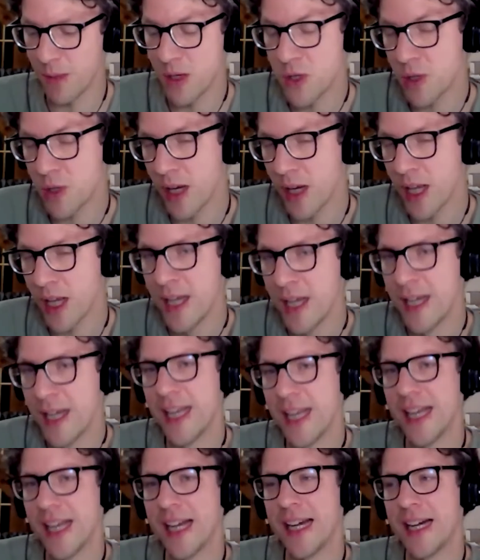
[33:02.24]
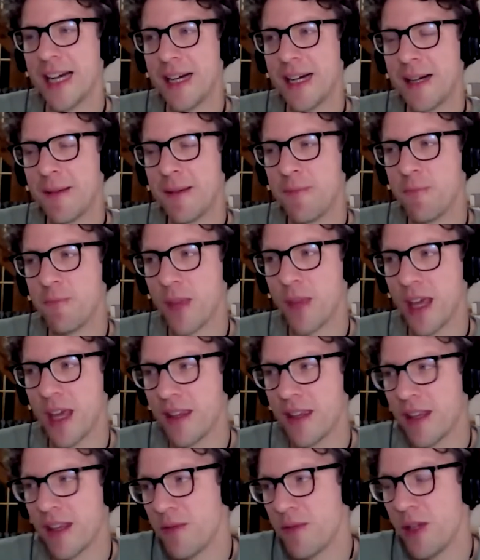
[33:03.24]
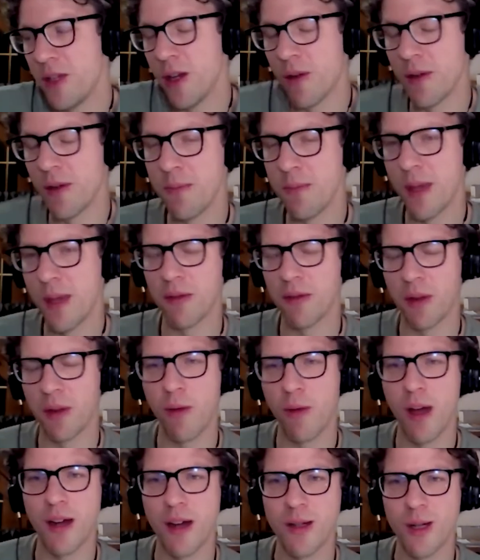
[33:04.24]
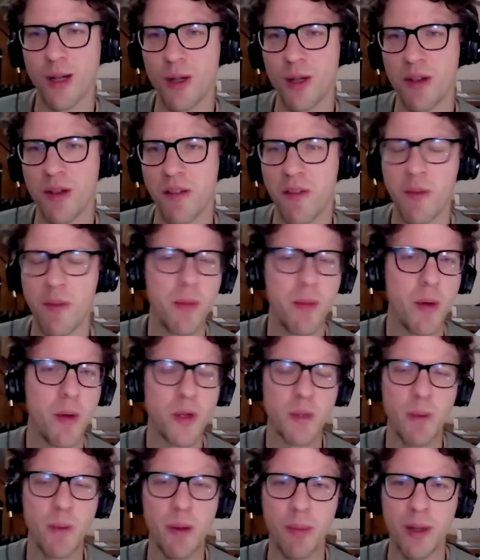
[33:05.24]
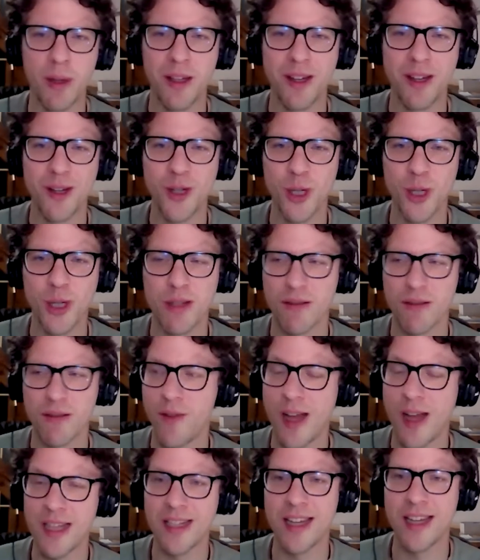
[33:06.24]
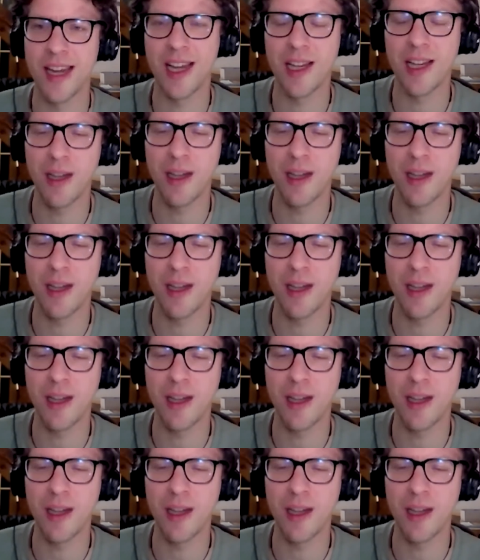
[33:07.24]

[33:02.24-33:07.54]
injury, and it may require surgery. For most people, they're just fascinating